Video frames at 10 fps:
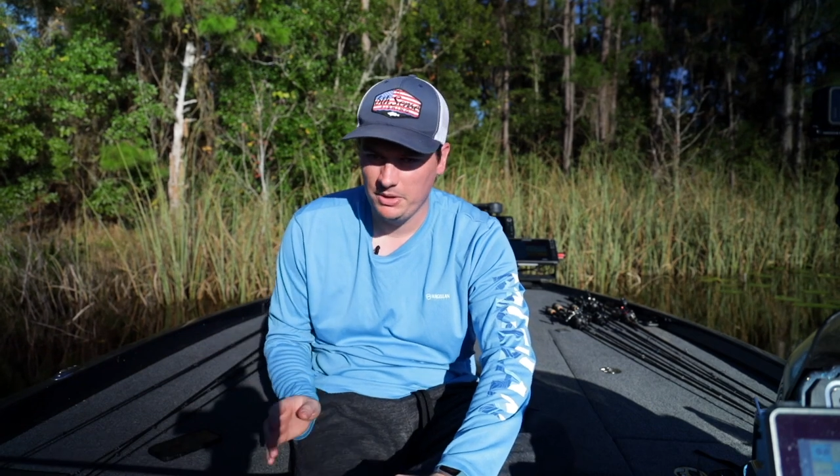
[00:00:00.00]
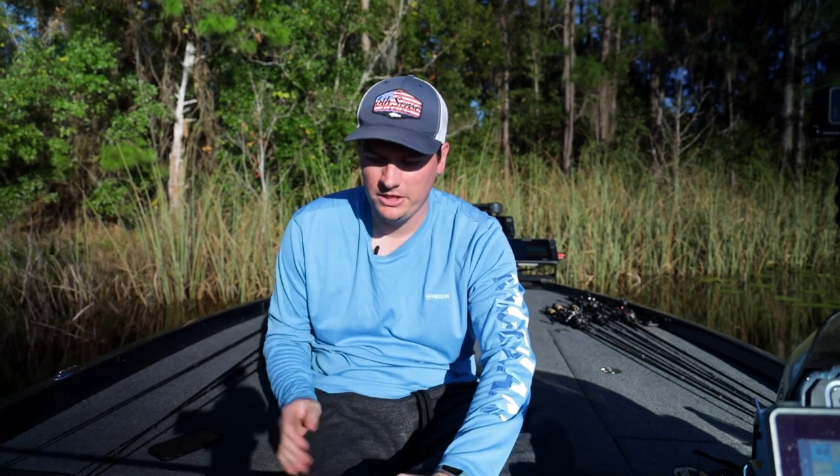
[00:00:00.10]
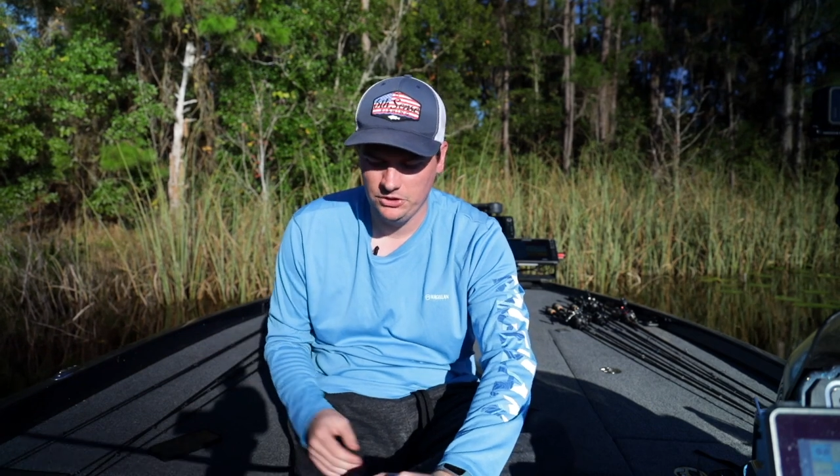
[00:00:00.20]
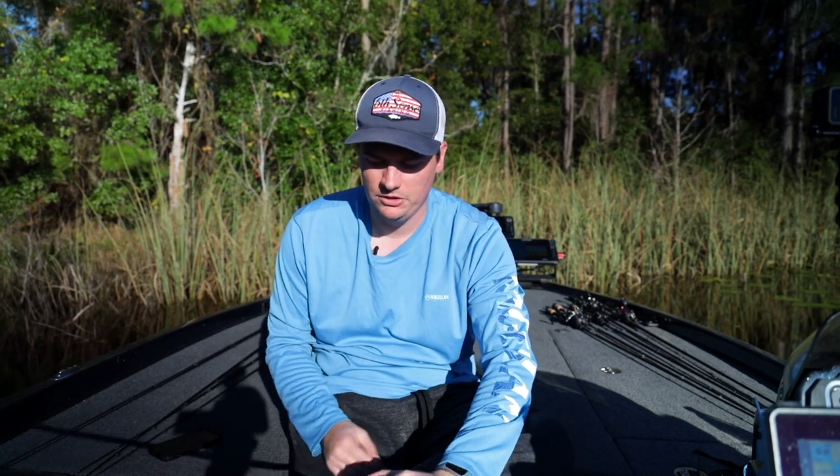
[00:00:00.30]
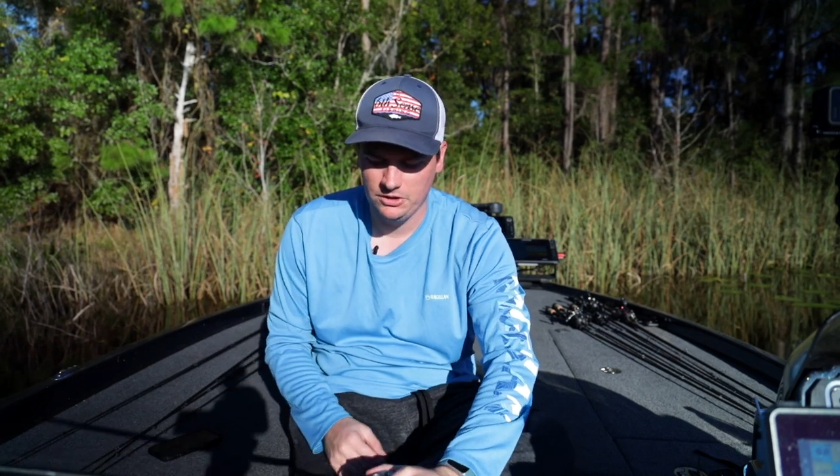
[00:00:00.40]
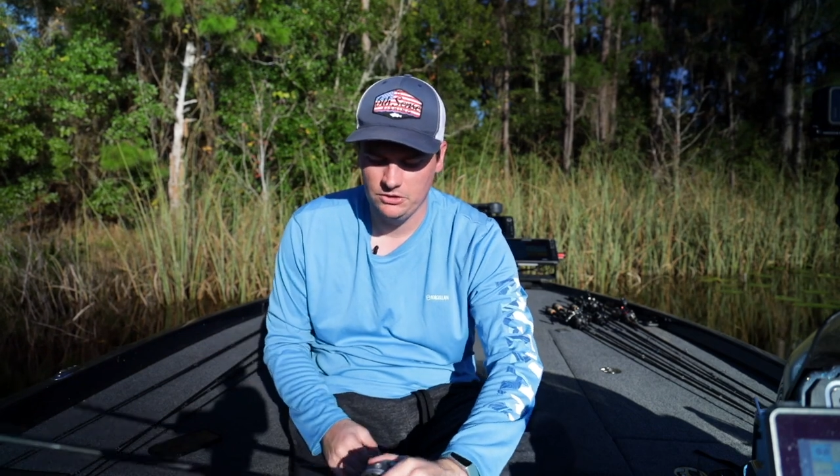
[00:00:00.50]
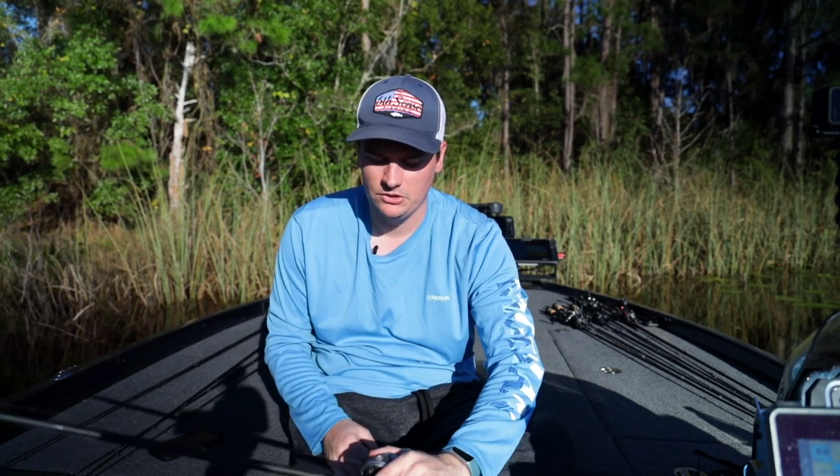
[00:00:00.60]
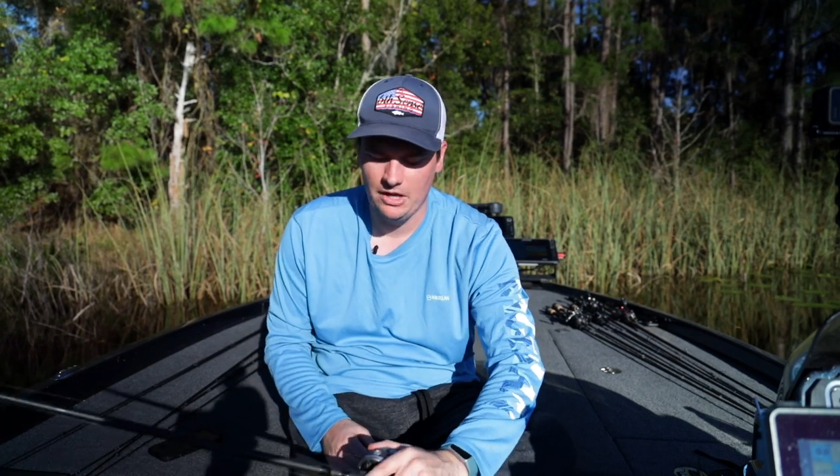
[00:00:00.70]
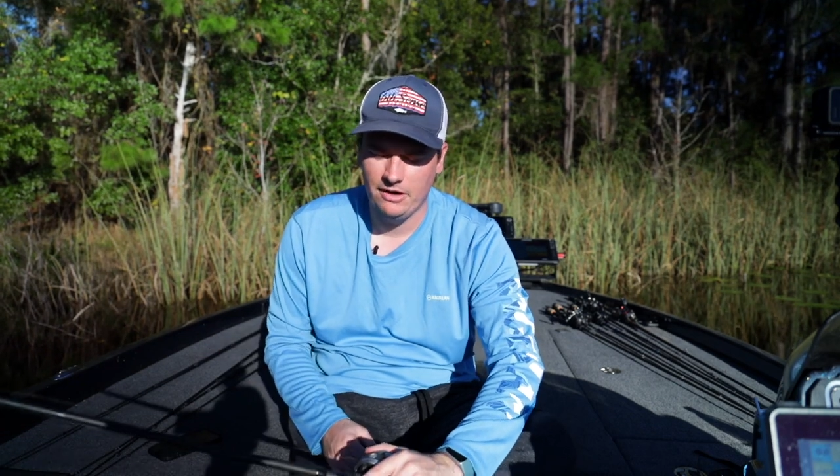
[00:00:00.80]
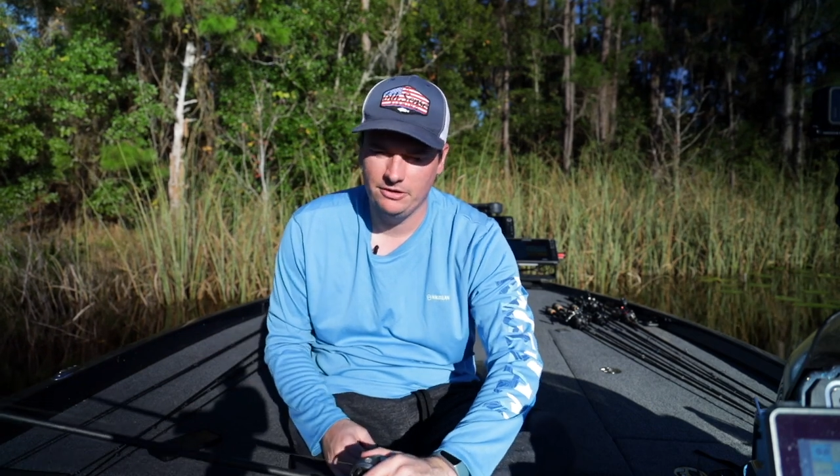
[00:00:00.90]
baits you can
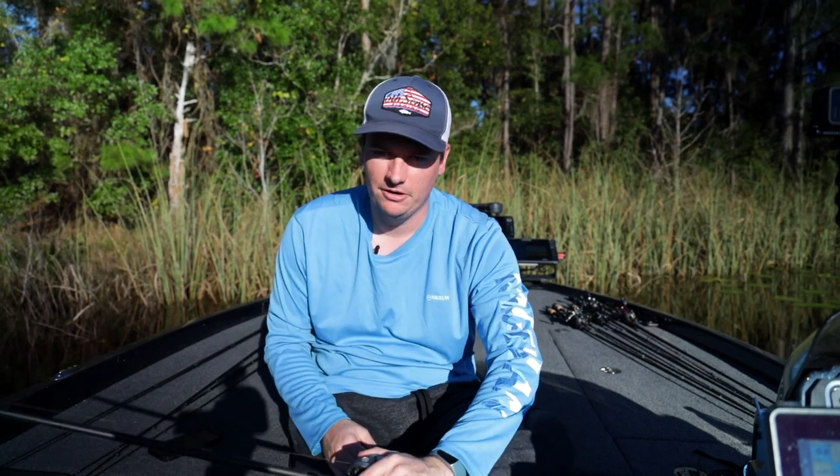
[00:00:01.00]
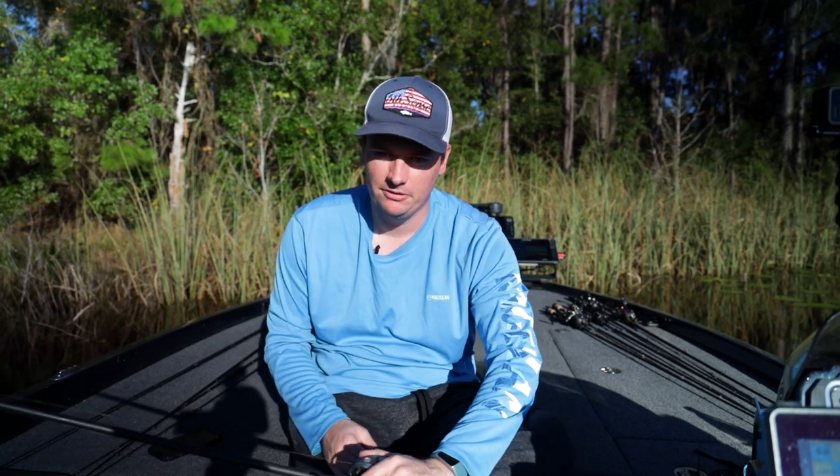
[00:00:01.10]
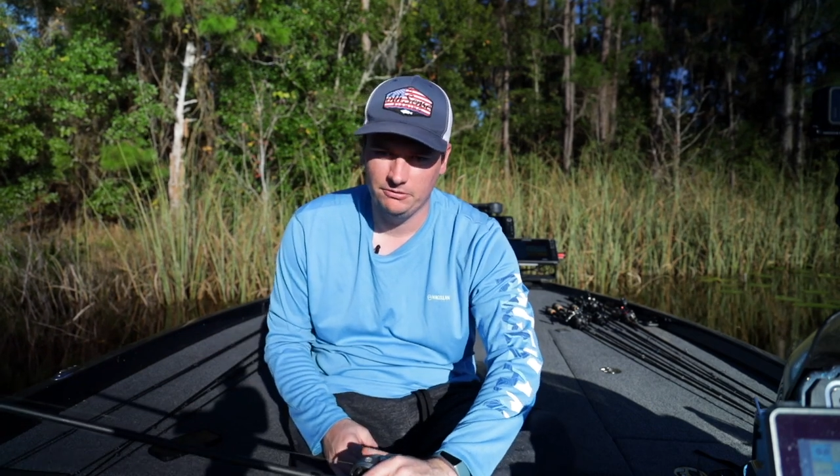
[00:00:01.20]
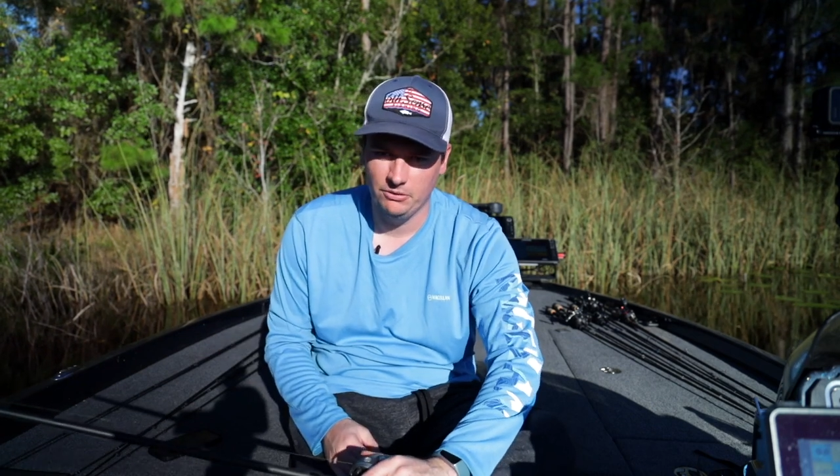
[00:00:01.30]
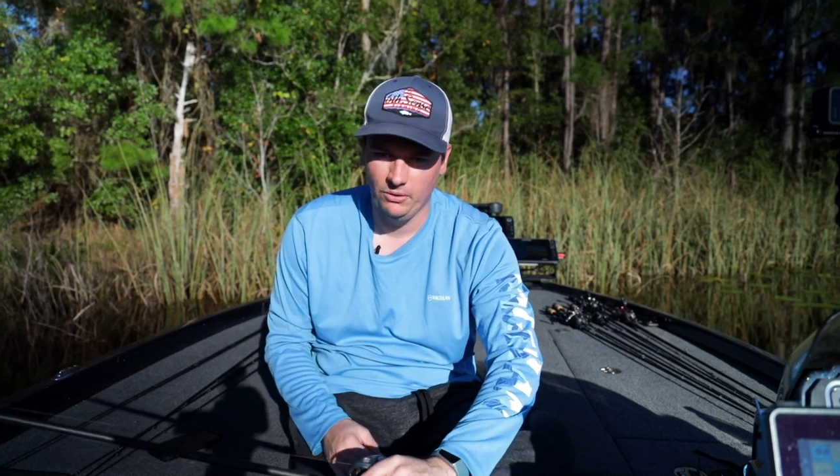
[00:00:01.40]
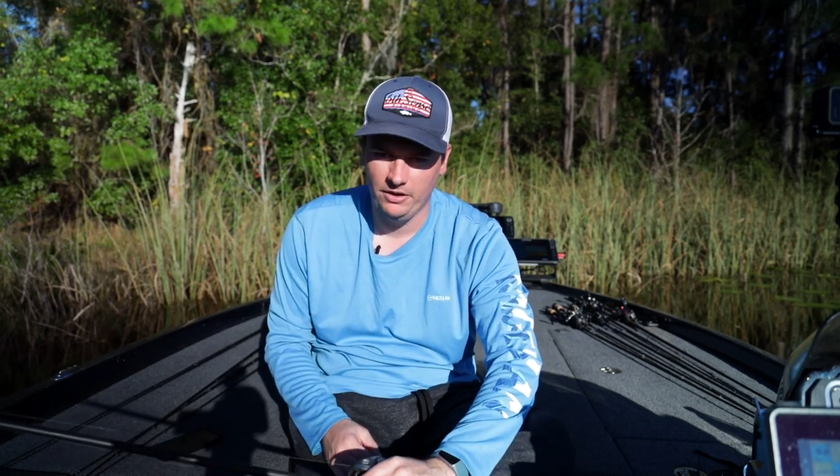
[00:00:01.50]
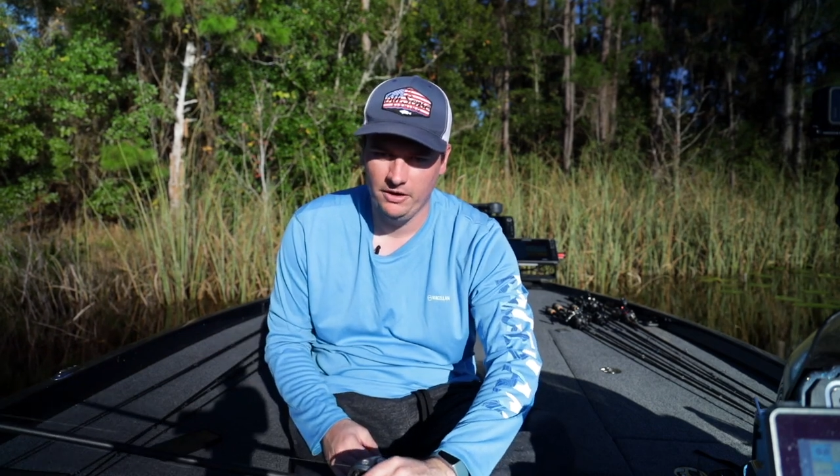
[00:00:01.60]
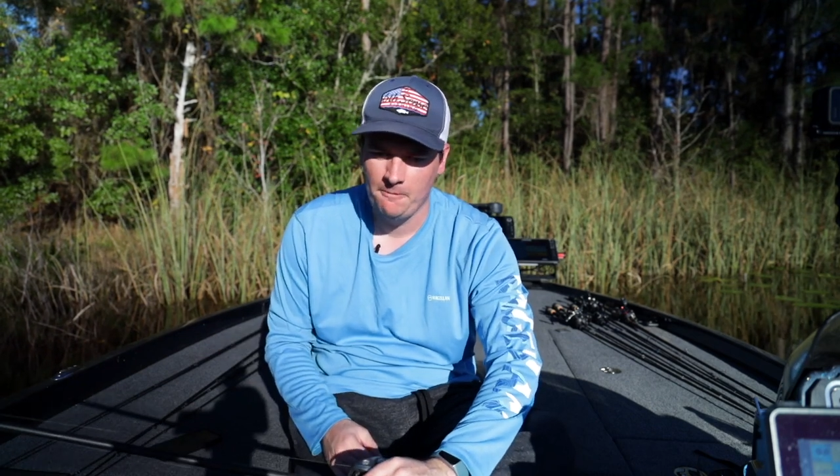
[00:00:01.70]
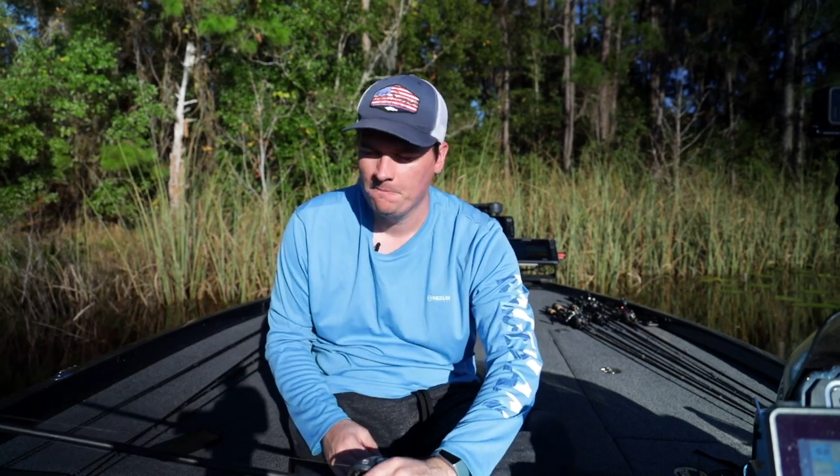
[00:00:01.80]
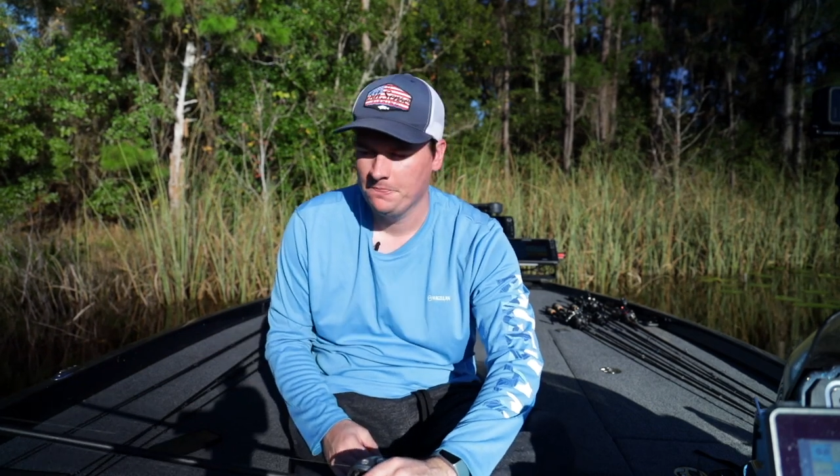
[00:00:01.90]
use down here in Florida.